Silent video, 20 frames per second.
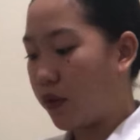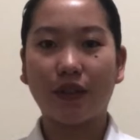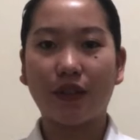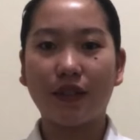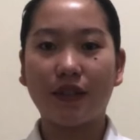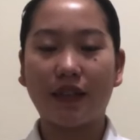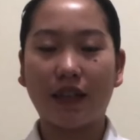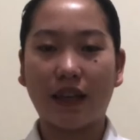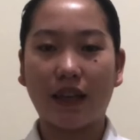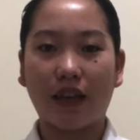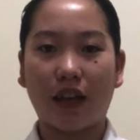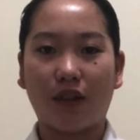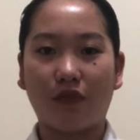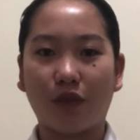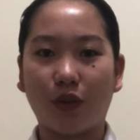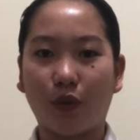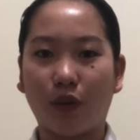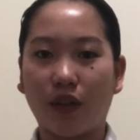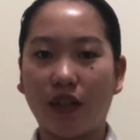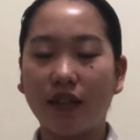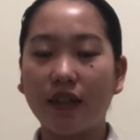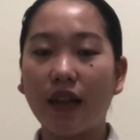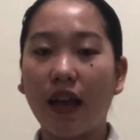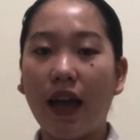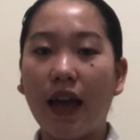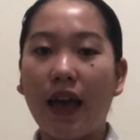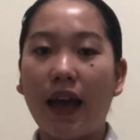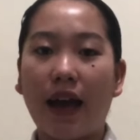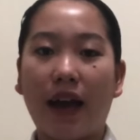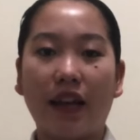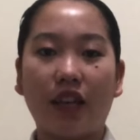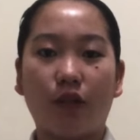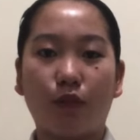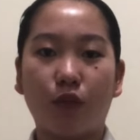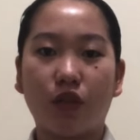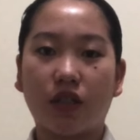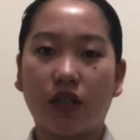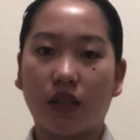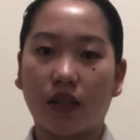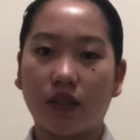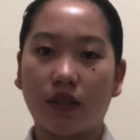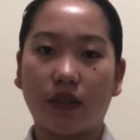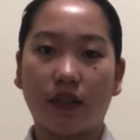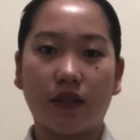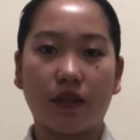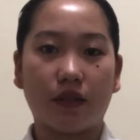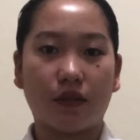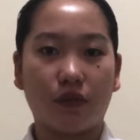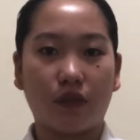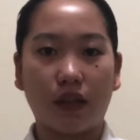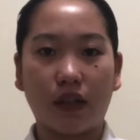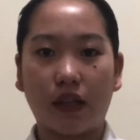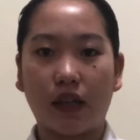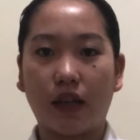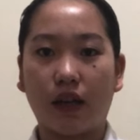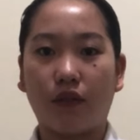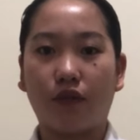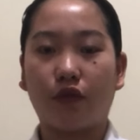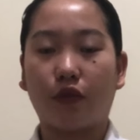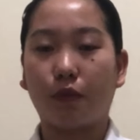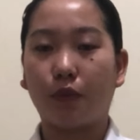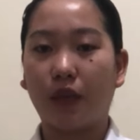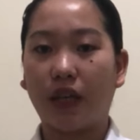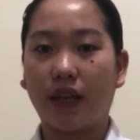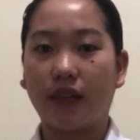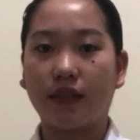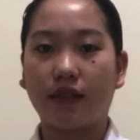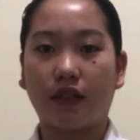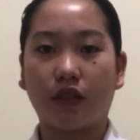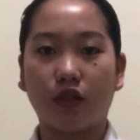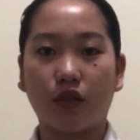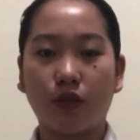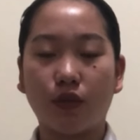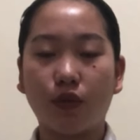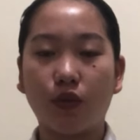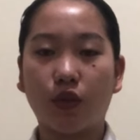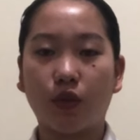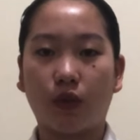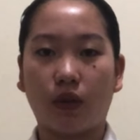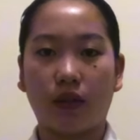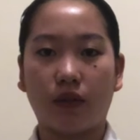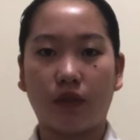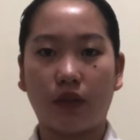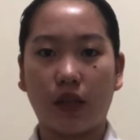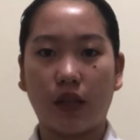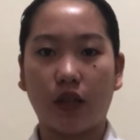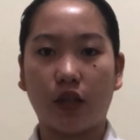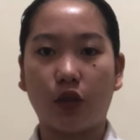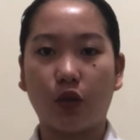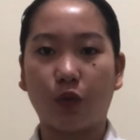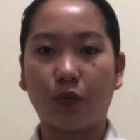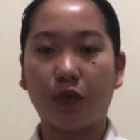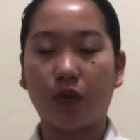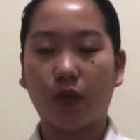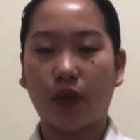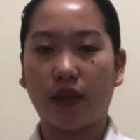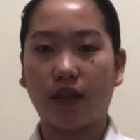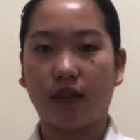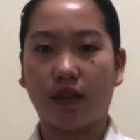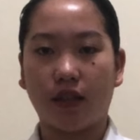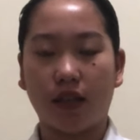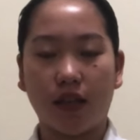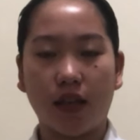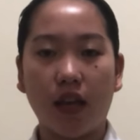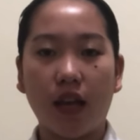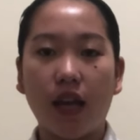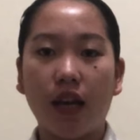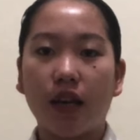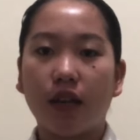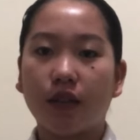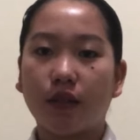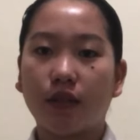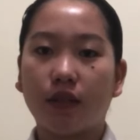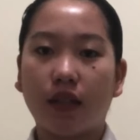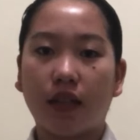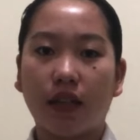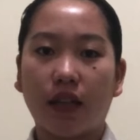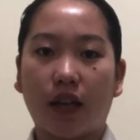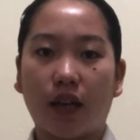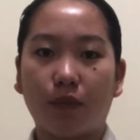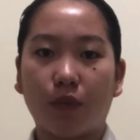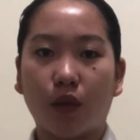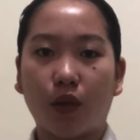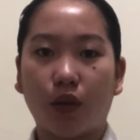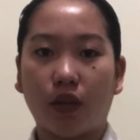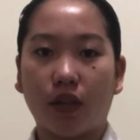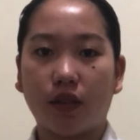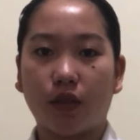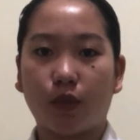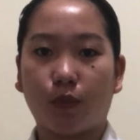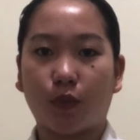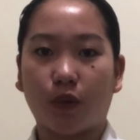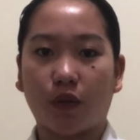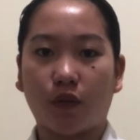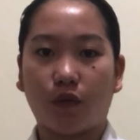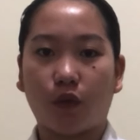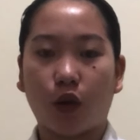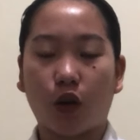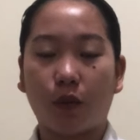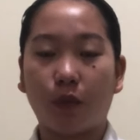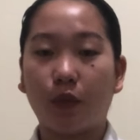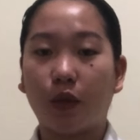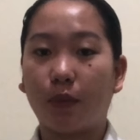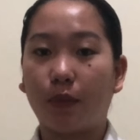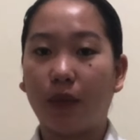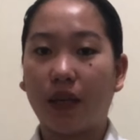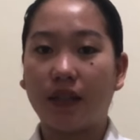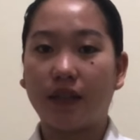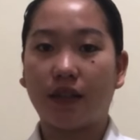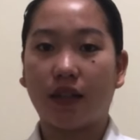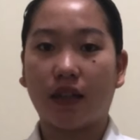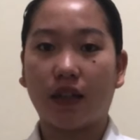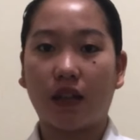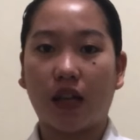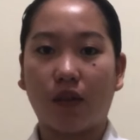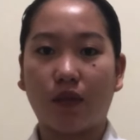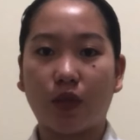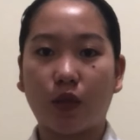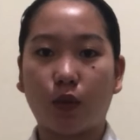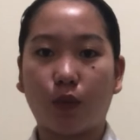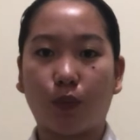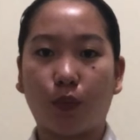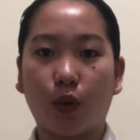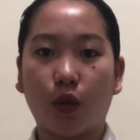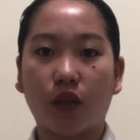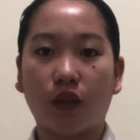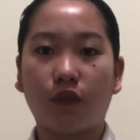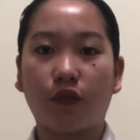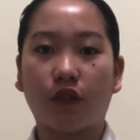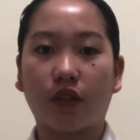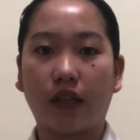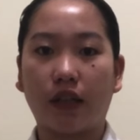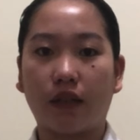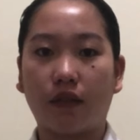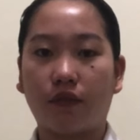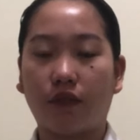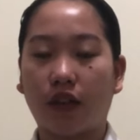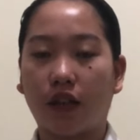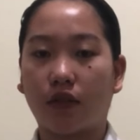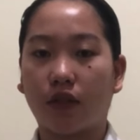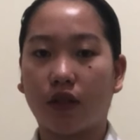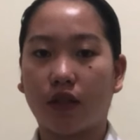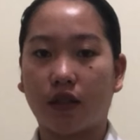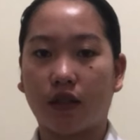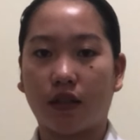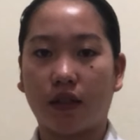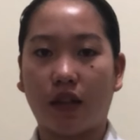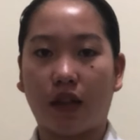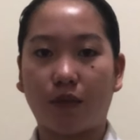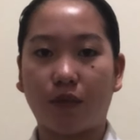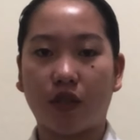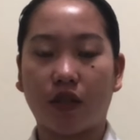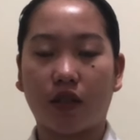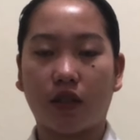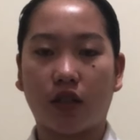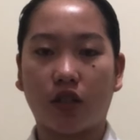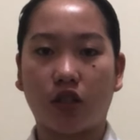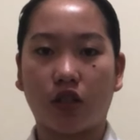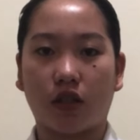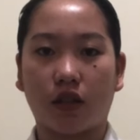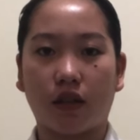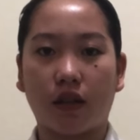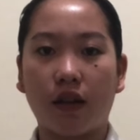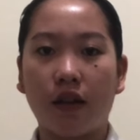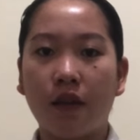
Good day, everyone. I am Michelle Jane Sevilla from BSM 212E220. Today, I'm going to perform the basic life support for infant return demonstration.